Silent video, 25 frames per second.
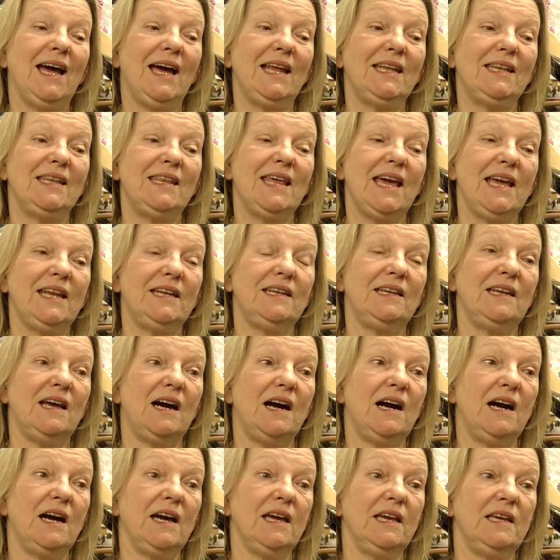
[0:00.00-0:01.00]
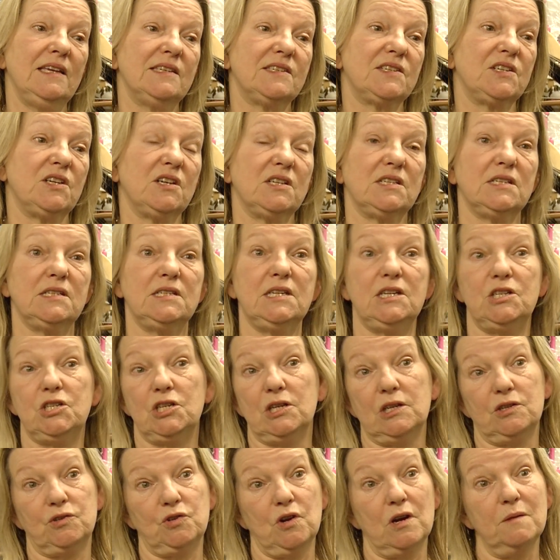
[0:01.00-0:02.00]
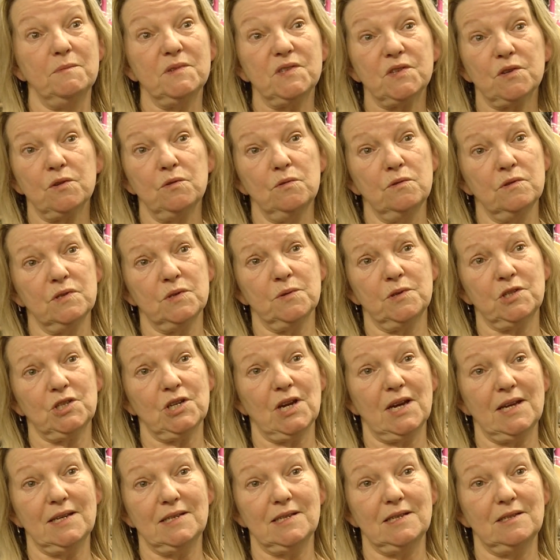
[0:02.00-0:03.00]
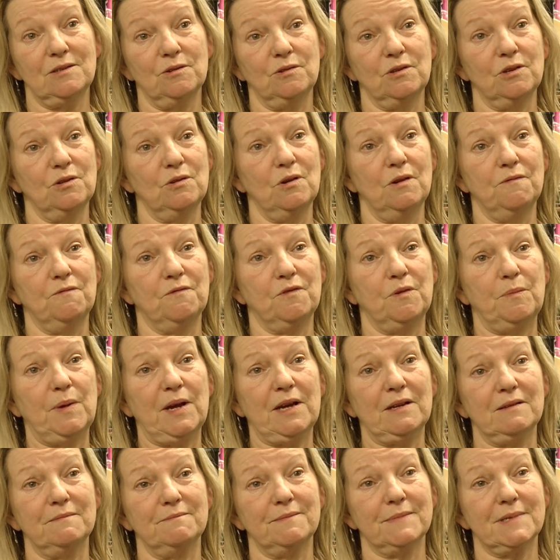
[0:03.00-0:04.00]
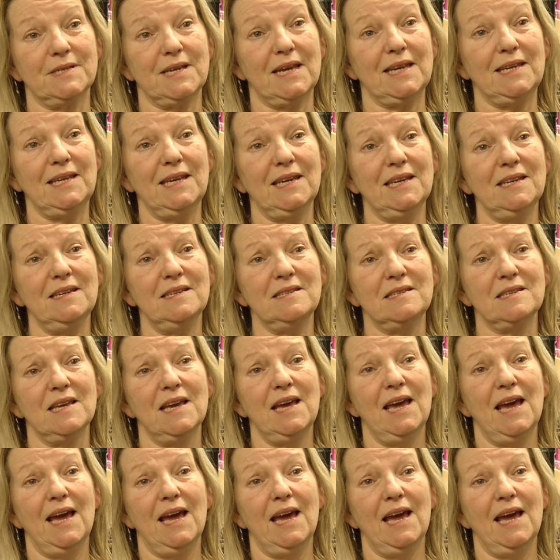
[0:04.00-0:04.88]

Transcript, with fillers: and then I started teaching in drama schools which I did on and off for about 10 years.